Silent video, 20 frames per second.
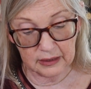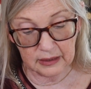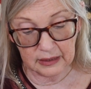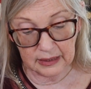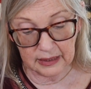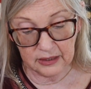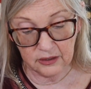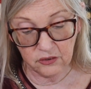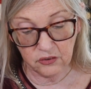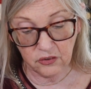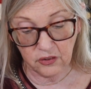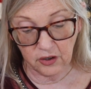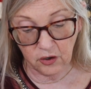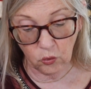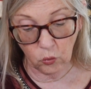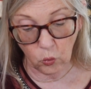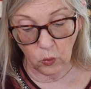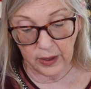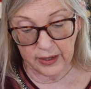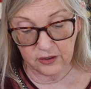cleanse their
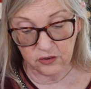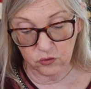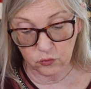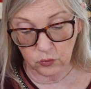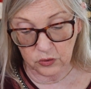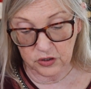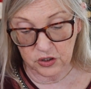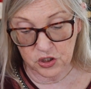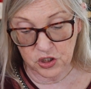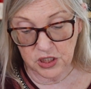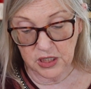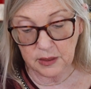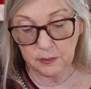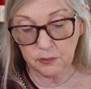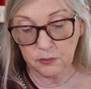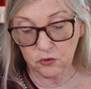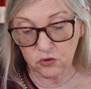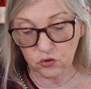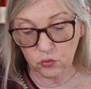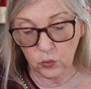waste with a
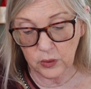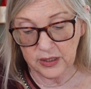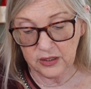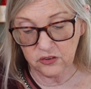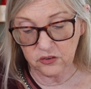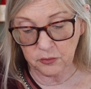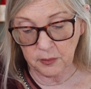cheap, sweet